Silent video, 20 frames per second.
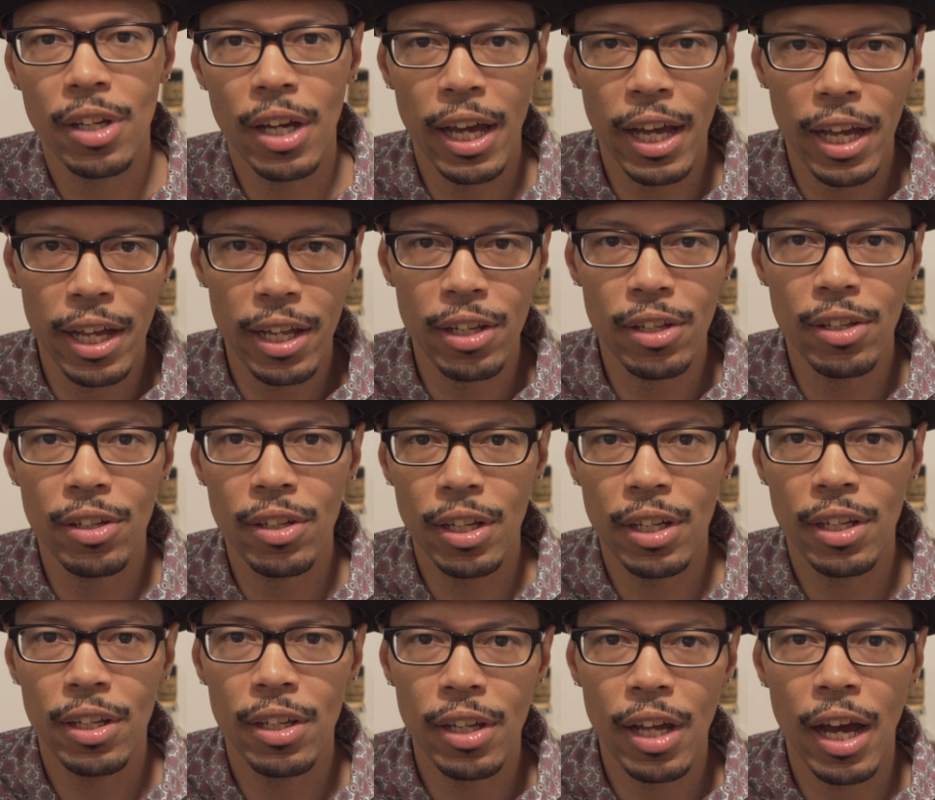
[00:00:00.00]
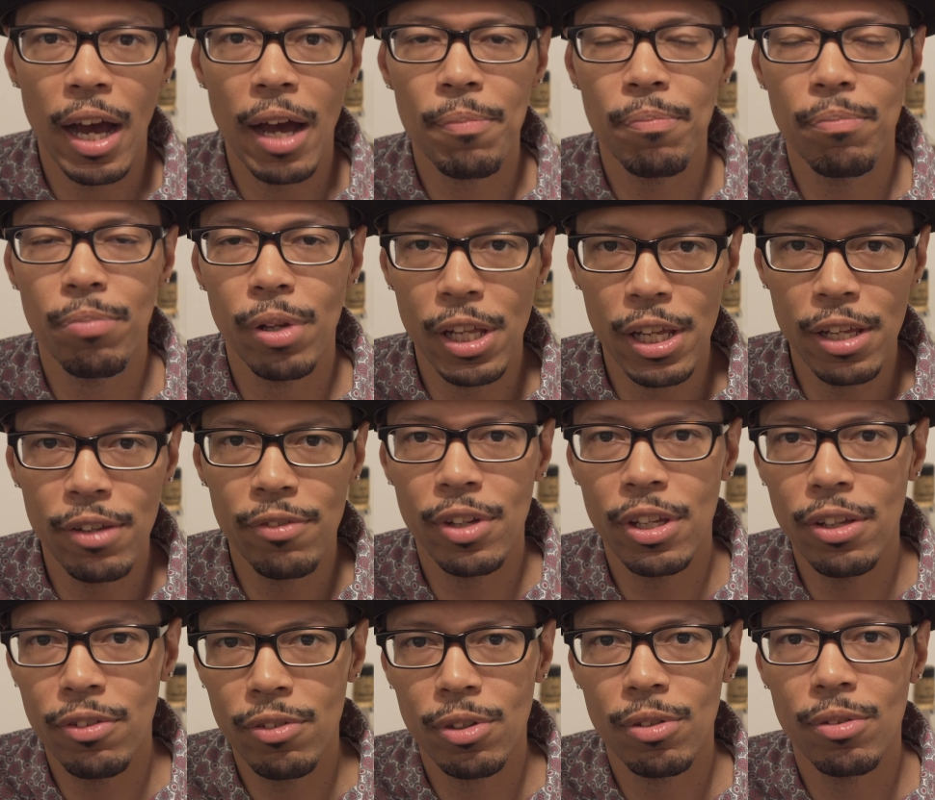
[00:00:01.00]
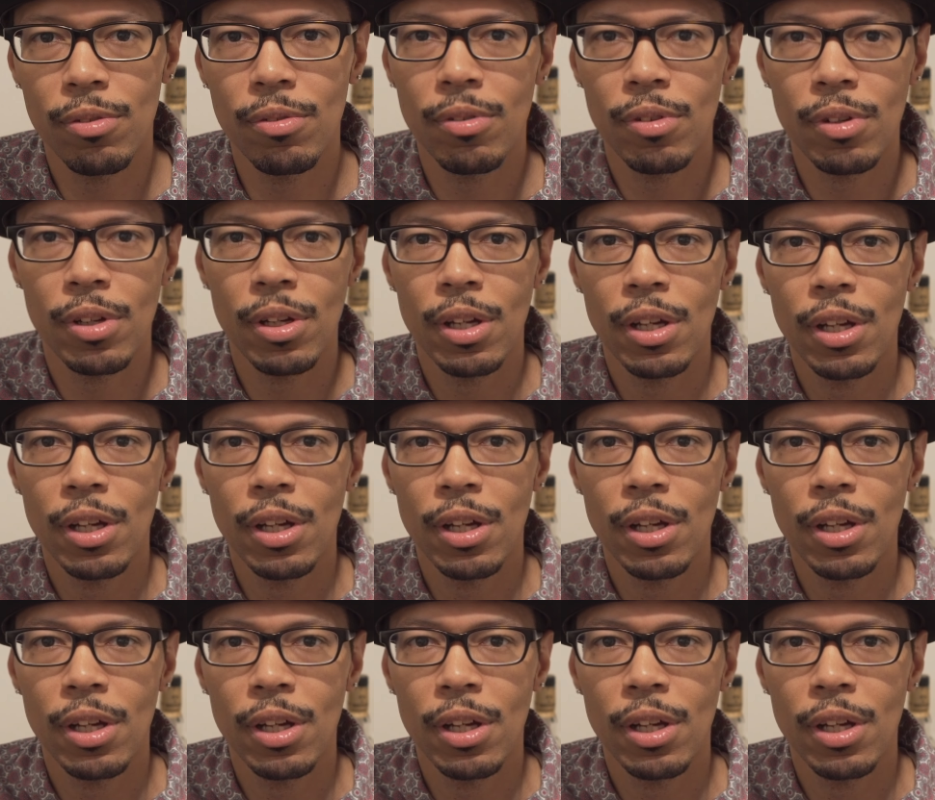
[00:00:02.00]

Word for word: and I believe even